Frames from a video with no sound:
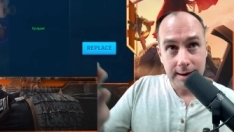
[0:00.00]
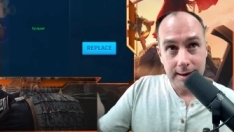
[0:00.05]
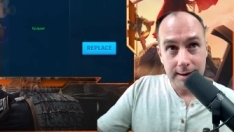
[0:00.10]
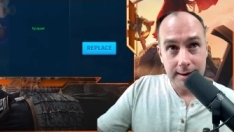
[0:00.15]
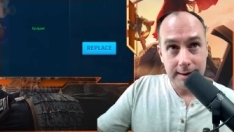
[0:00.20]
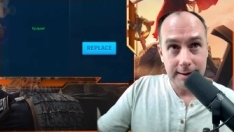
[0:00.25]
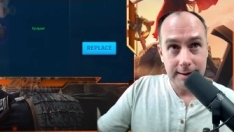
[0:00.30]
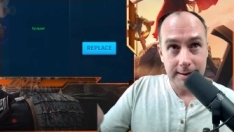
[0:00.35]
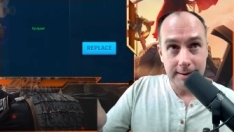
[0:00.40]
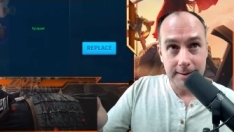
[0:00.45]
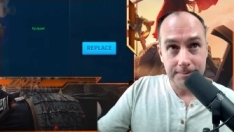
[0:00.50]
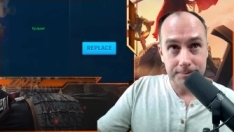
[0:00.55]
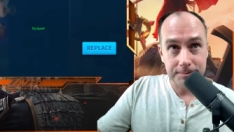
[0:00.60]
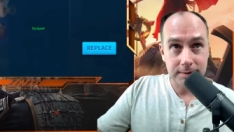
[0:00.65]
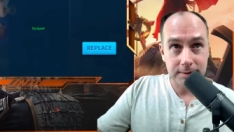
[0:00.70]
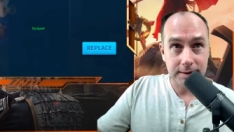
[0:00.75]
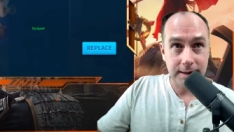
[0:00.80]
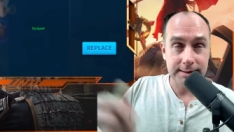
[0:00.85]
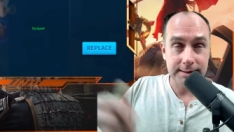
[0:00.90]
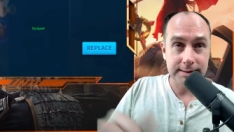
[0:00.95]

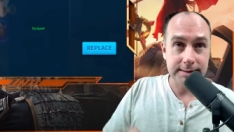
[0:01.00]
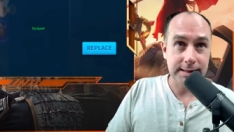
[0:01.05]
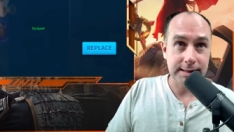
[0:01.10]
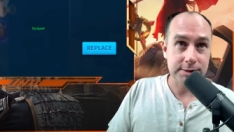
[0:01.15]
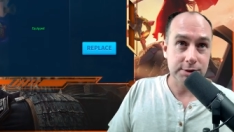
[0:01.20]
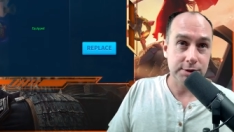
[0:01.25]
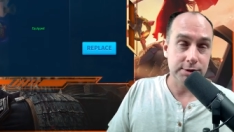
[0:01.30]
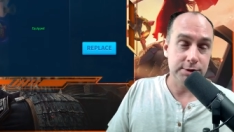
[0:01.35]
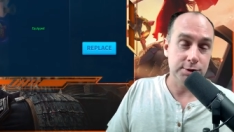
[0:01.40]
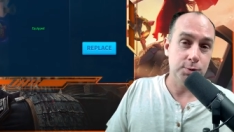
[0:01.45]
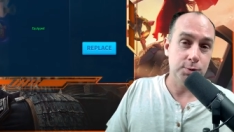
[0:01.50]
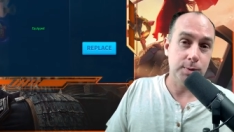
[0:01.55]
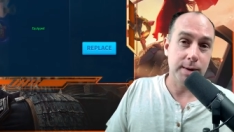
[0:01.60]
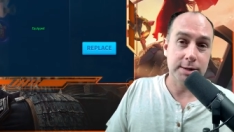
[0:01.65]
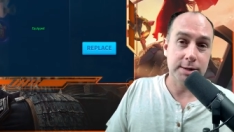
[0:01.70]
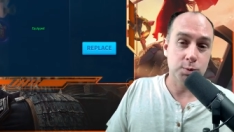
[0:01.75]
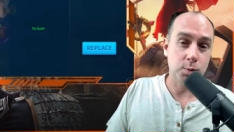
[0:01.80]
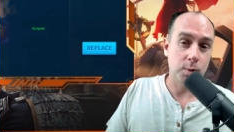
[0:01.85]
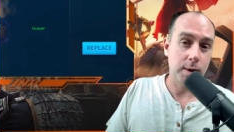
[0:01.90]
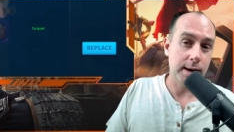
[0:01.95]
um, I didn't actually do
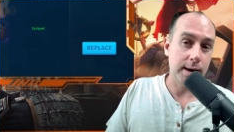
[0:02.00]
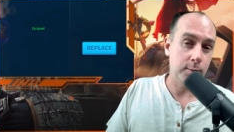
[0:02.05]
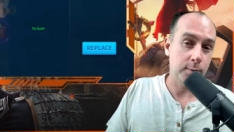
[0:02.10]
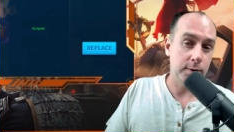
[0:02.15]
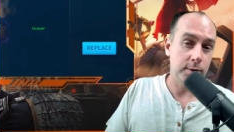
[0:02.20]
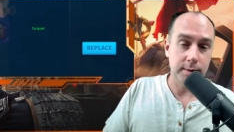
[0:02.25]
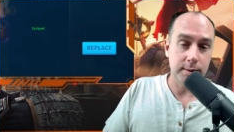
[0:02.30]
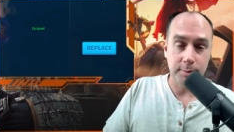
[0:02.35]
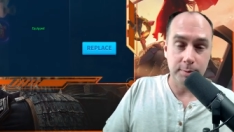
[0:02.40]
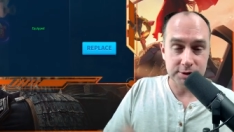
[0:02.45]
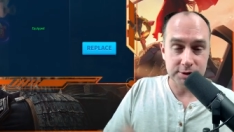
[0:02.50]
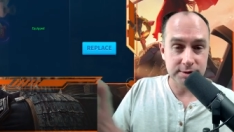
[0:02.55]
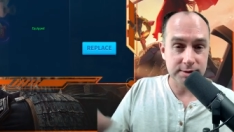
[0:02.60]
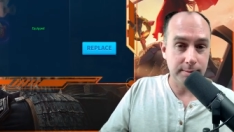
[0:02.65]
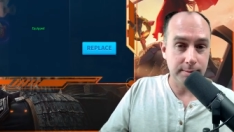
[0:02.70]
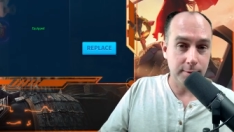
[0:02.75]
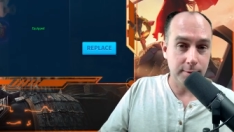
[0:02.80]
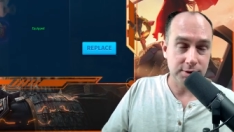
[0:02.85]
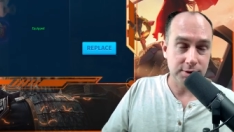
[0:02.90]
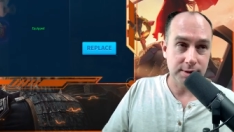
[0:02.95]
XY William, which is
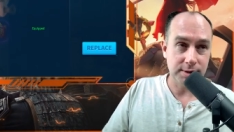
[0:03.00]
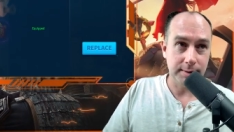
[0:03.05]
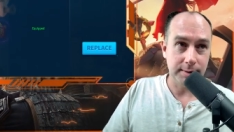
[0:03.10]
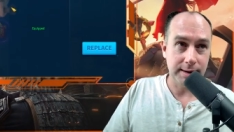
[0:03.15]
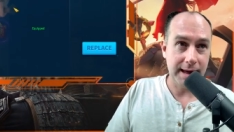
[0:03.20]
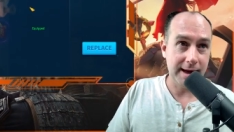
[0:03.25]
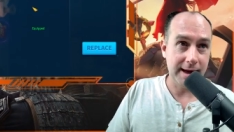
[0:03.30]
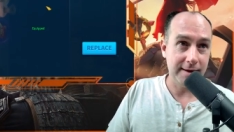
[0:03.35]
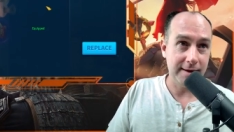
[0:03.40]
the march I would